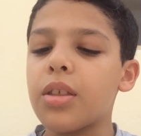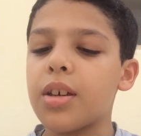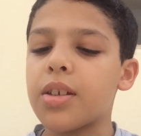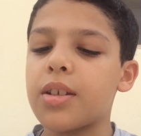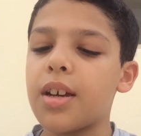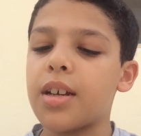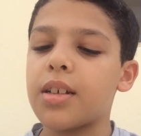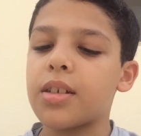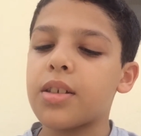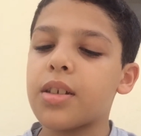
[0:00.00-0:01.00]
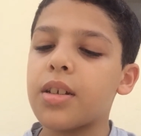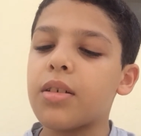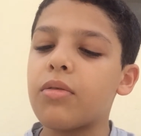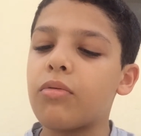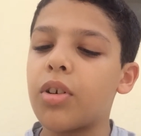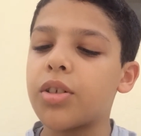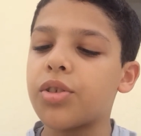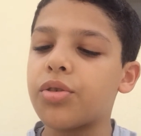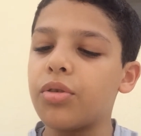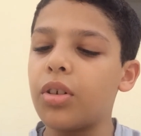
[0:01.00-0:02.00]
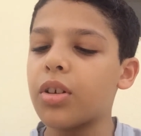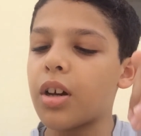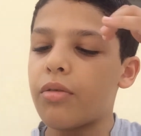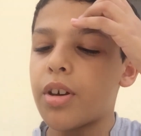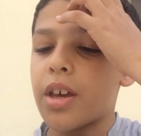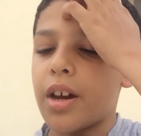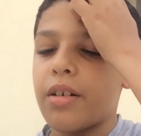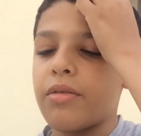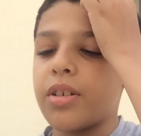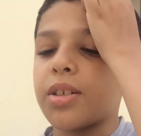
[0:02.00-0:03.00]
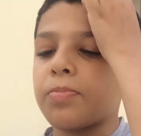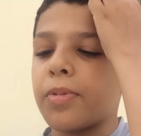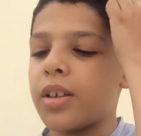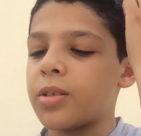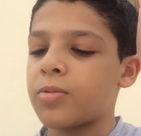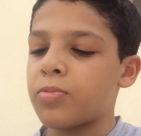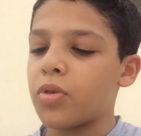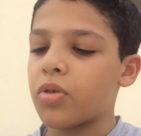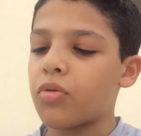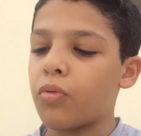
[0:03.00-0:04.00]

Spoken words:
these days was to lock away Harry's spellbook,